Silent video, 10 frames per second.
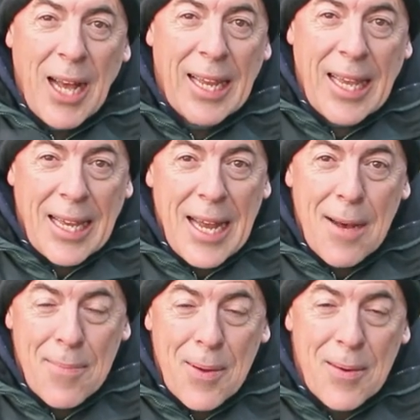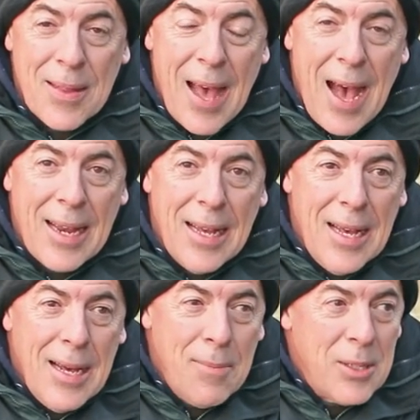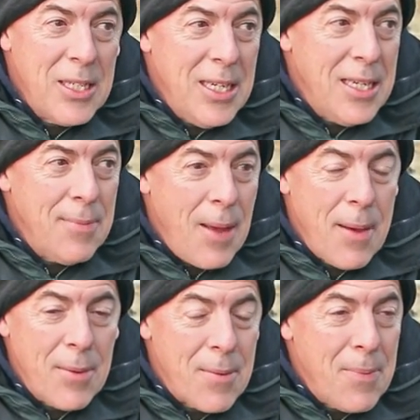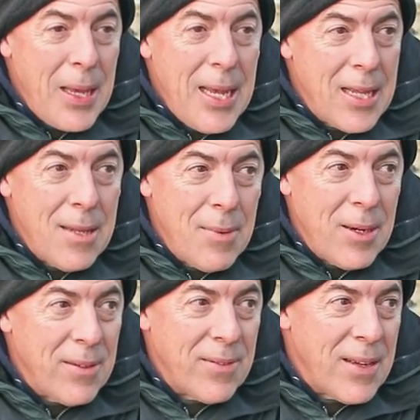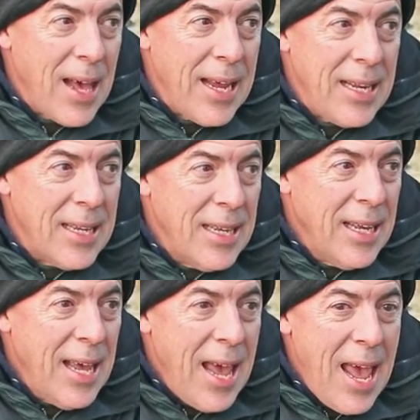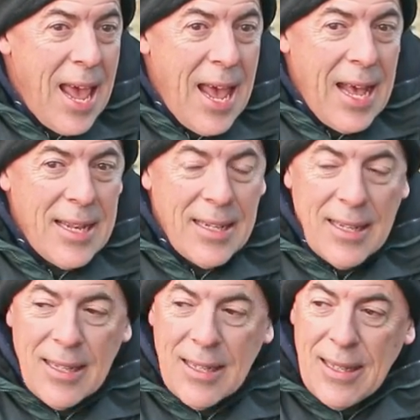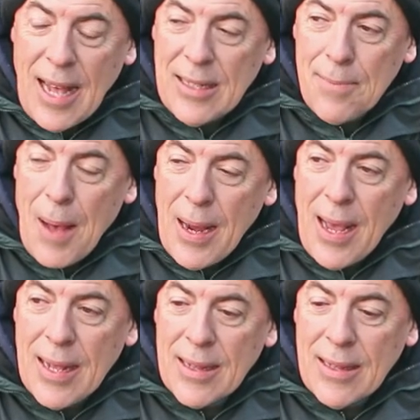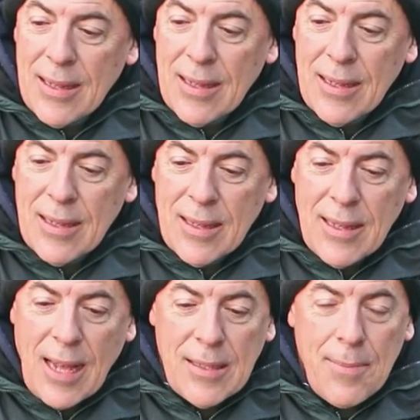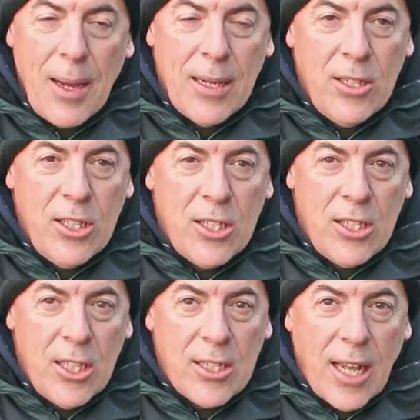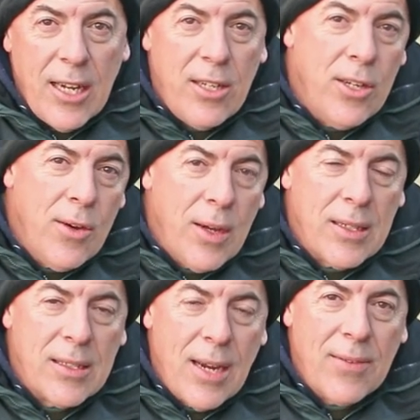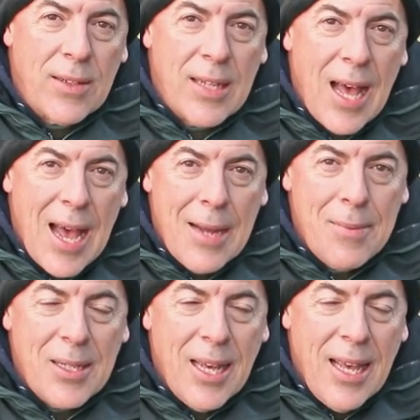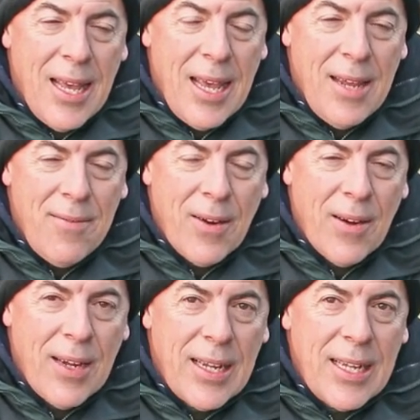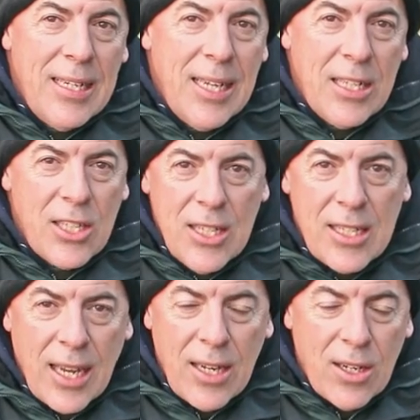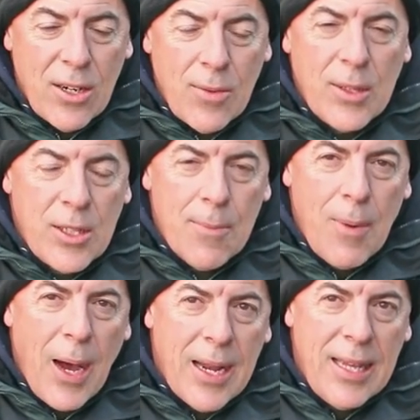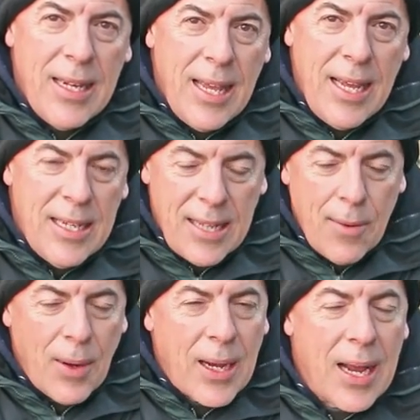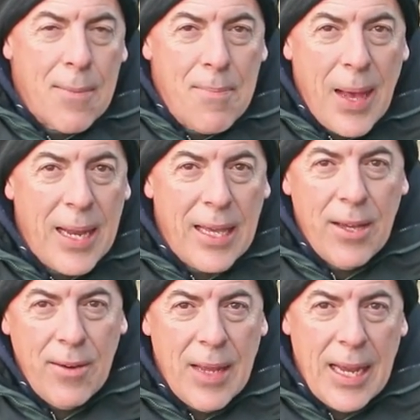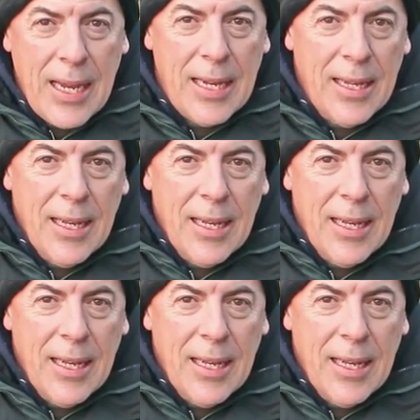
I can't help you with that. But you need to be able to pee in the middle of the night, and that's about it. That's about it. You just gotta do it several times in varying conditions and learn what your body needs and what kind of bedding you need.